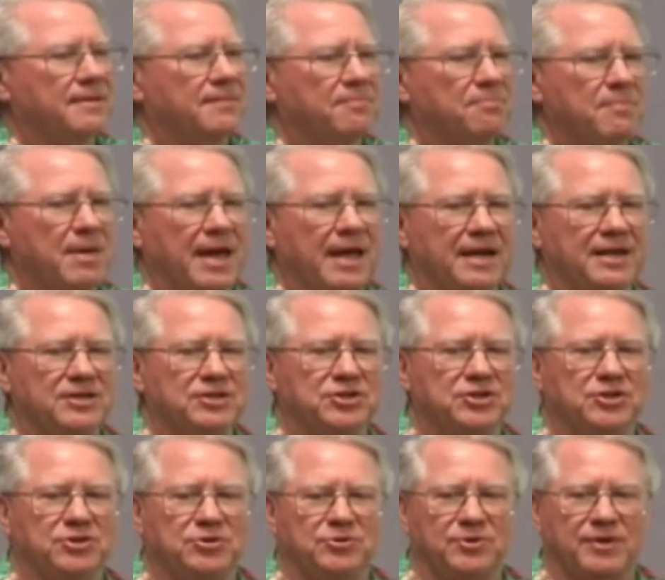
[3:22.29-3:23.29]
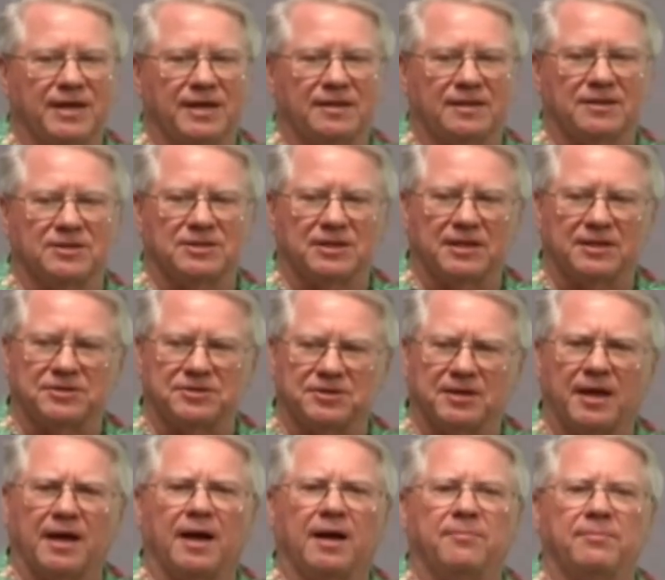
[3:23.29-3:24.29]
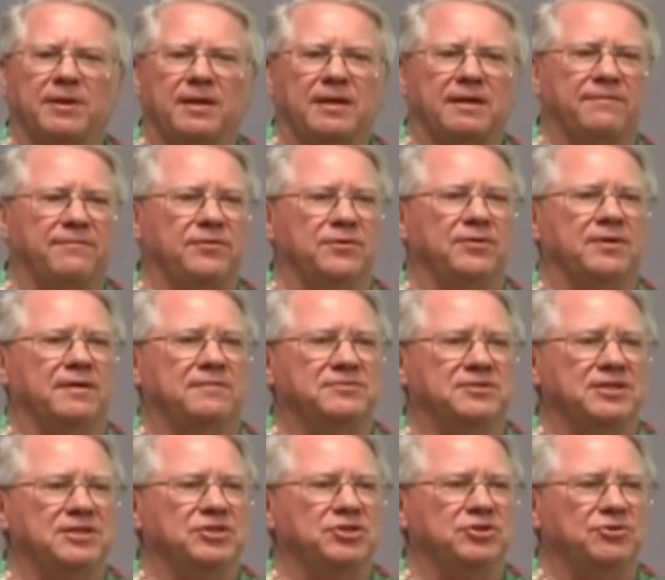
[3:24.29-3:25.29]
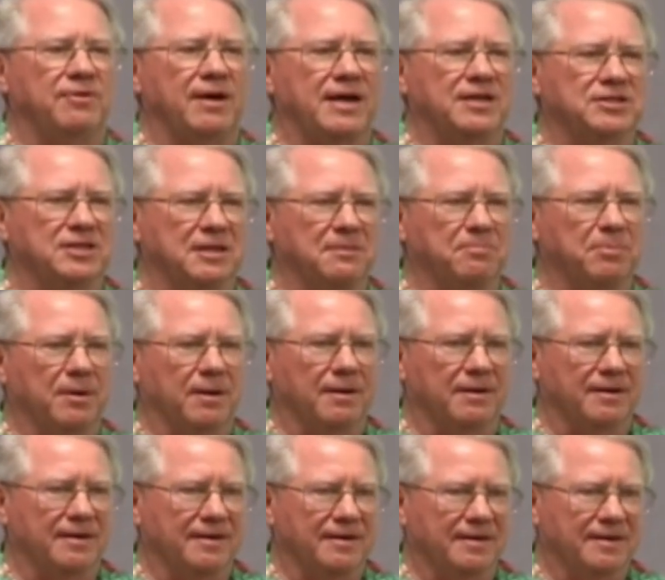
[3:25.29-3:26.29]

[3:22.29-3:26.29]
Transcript: managed to get this lizard. How many of you have seen Jurassic Park?